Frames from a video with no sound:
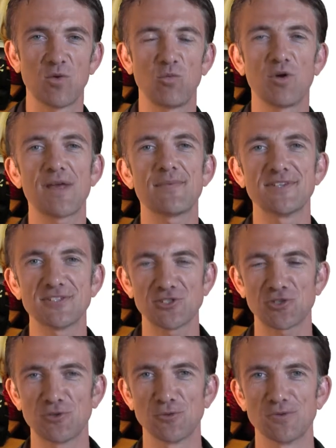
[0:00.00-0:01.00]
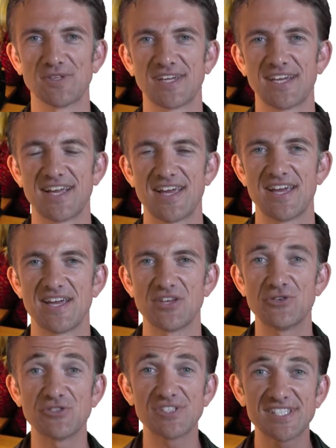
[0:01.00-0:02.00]
What happened at school?
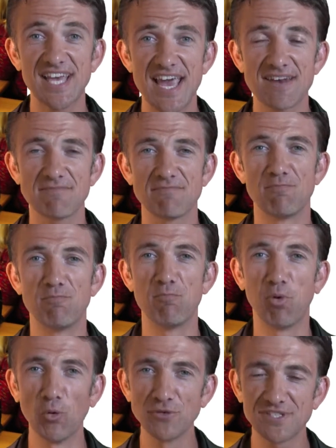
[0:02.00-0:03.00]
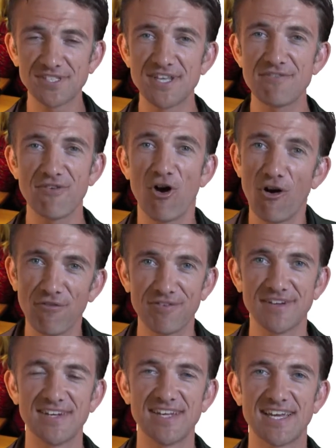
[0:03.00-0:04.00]
You sat bored stiff
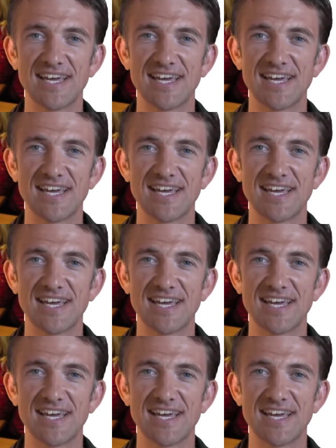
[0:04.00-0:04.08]
often